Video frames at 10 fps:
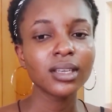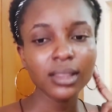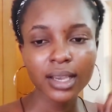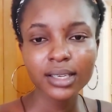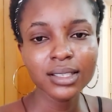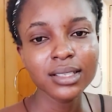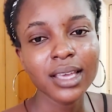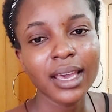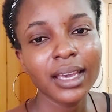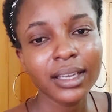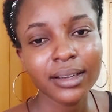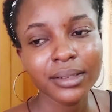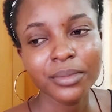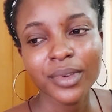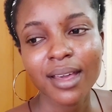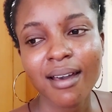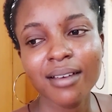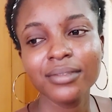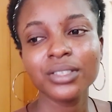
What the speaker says: there's this hair cream we have.